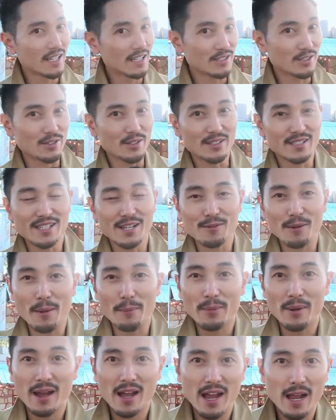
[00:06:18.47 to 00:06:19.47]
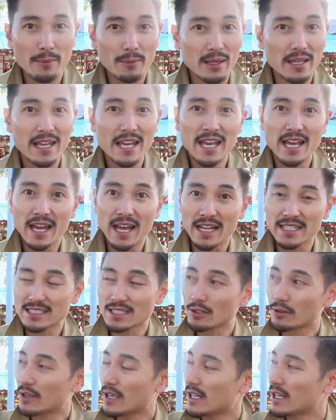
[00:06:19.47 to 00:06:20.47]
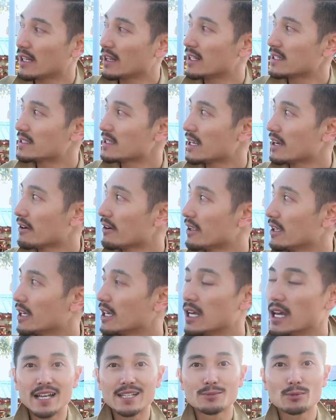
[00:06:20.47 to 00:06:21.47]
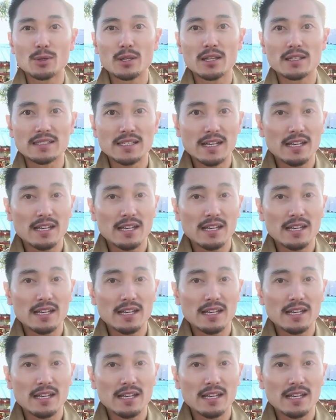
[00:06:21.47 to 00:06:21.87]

as you can see right behind me, that's located in this area, as well as